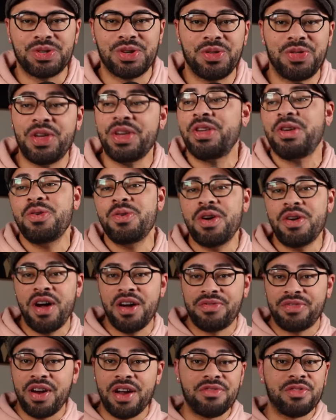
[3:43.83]
So thank you
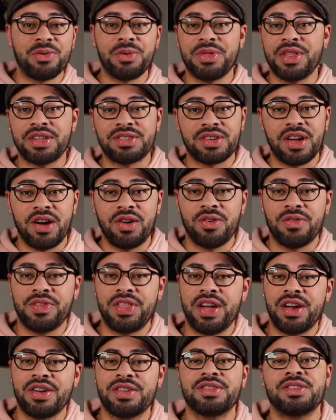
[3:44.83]
uh, for everyone that's gone
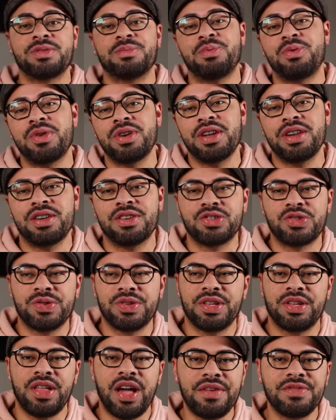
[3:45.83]
over there and supported and
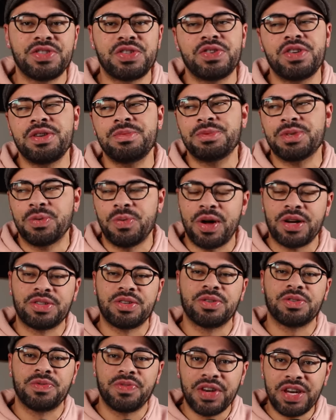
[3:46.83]
joined the live streams and
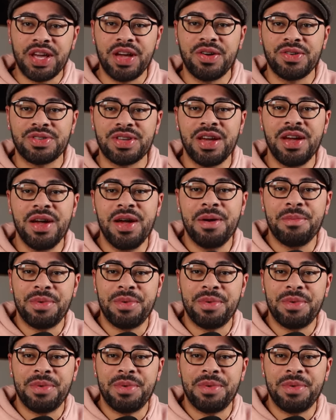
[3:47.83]
watched those videos.